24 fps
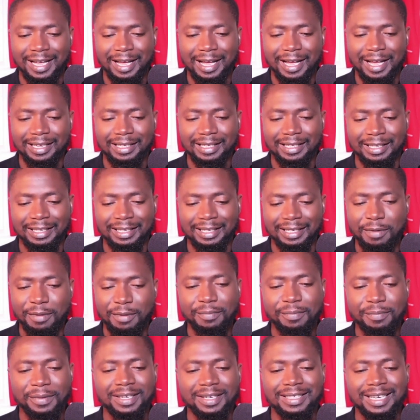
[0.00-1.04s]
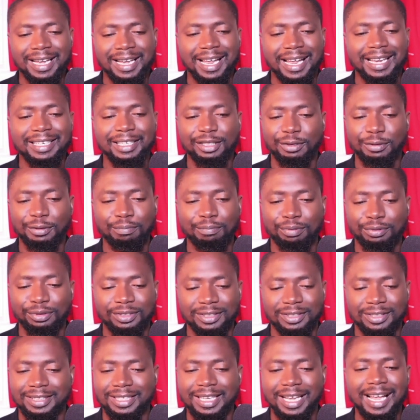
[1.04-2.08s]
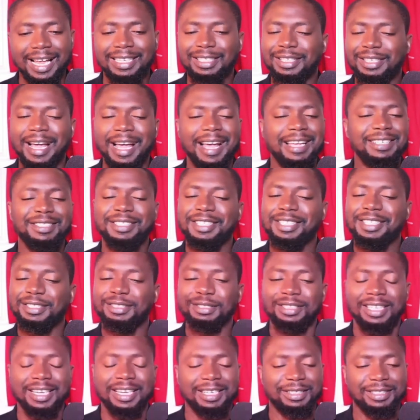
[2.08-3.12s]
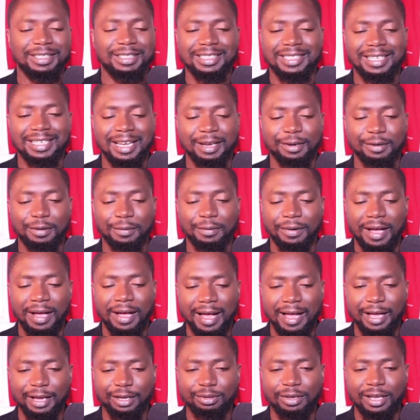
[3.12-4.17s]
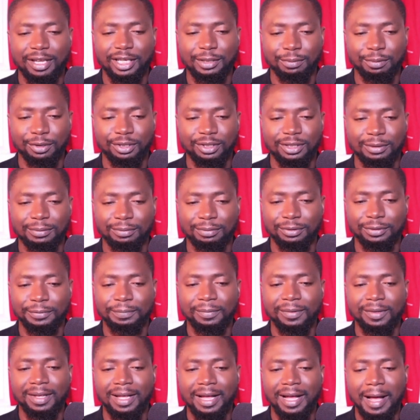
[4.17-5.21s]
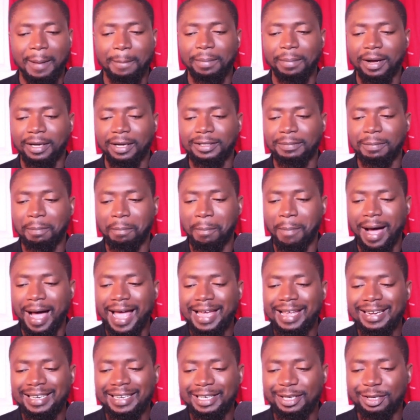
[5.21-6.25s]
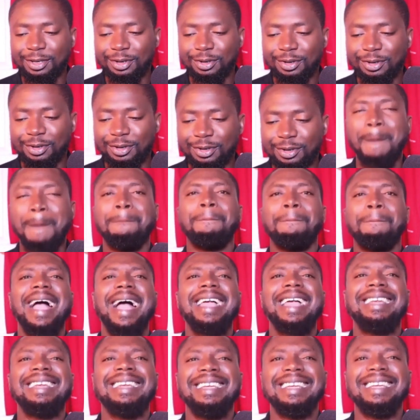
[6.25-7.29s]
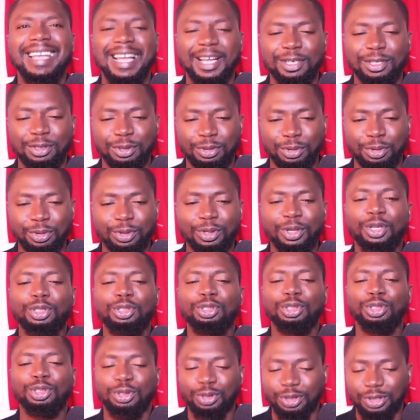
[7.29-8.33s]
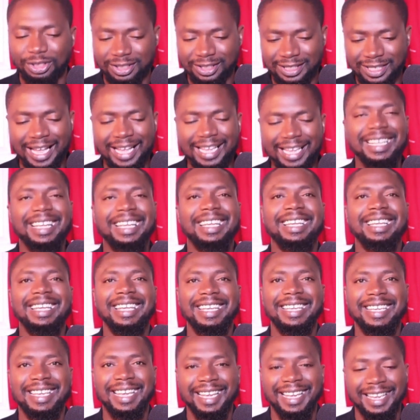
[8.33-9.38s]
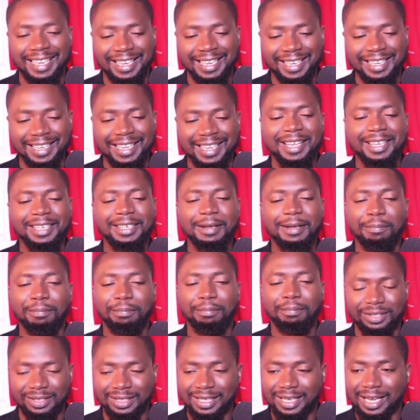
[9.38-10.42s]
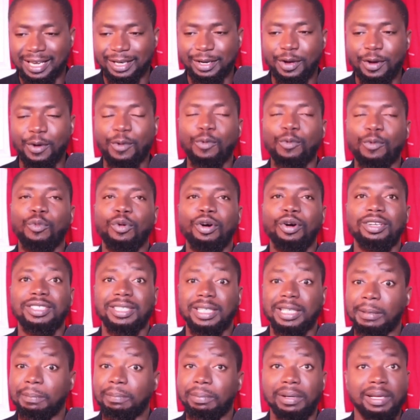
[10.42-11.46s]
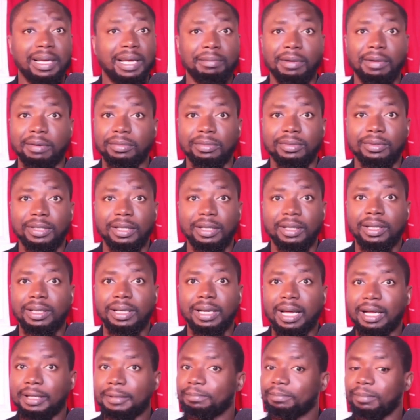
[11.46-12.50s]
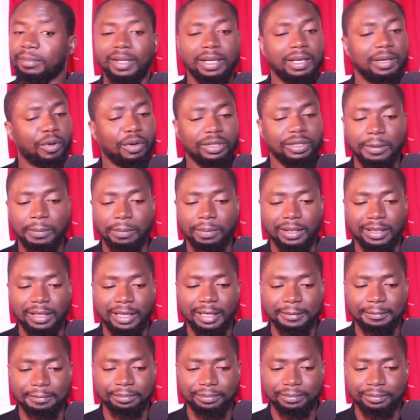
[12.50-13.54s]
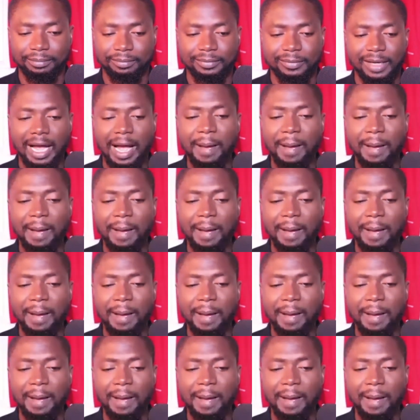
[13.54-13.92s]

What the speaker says: Give me a moment. I need to get this slide up as quick as possible about my Leandro Trossard, aka the Bossard. What a player, man. Now, what a player. How many